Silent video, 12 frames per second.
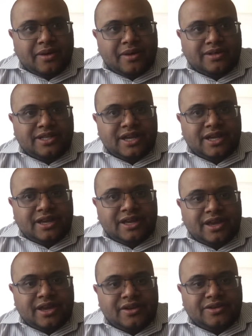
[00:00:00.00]
10
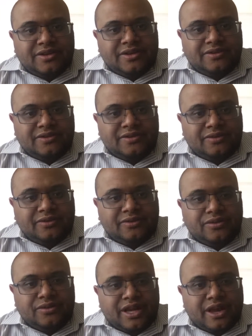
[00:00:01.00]
years for food
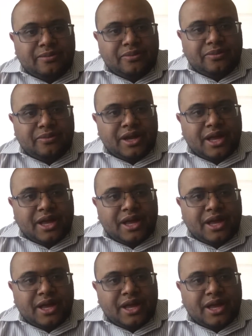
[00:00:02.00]
tampering.